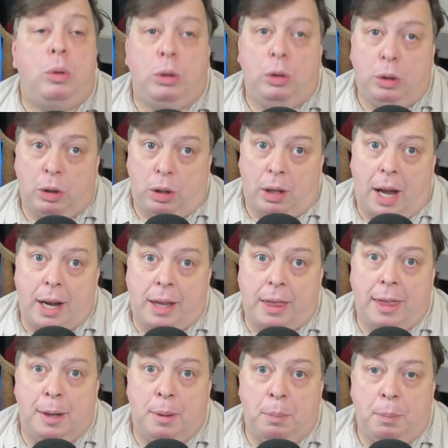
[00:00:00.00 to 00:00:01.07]
look like
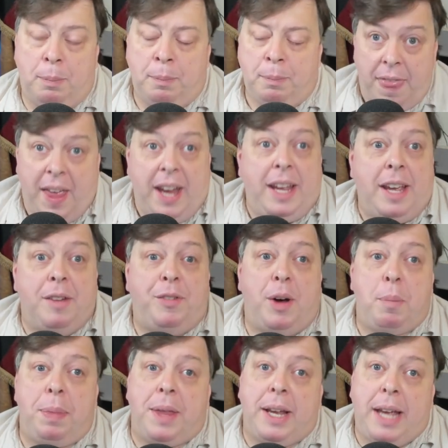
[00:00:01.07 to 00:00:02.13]
them. They give
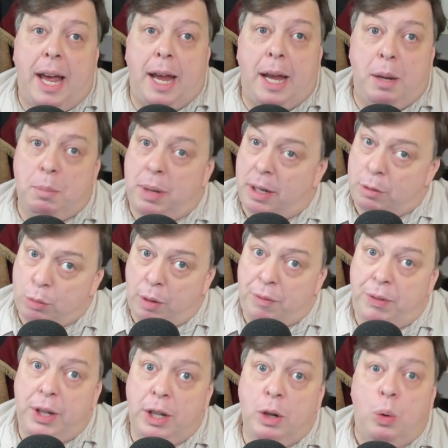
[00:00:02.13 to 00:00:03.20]
up the game and
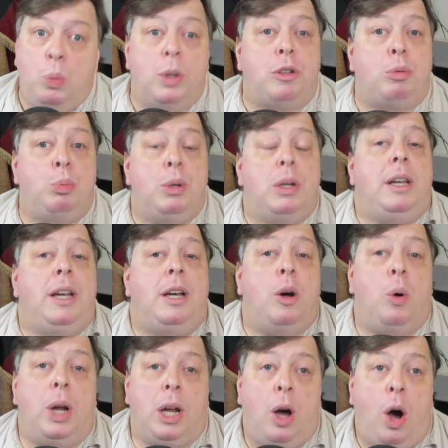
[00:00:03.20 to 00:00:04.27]
reveal what's really
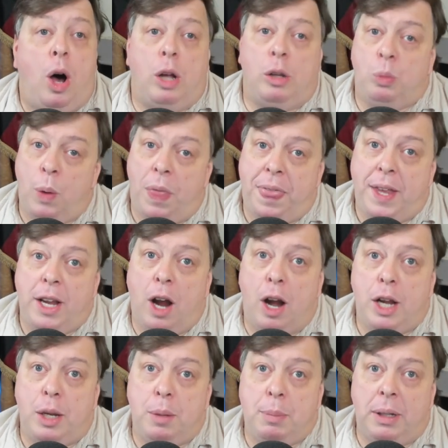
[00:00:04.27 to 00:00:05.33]
going on with the
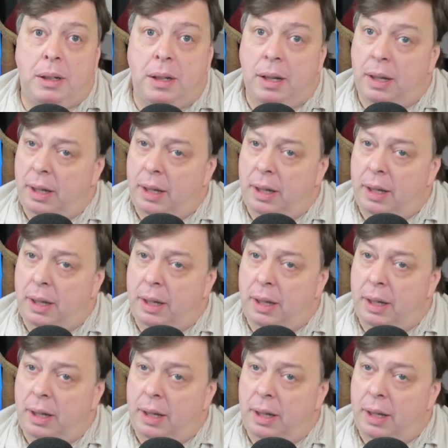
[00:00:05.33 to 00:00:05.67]
argument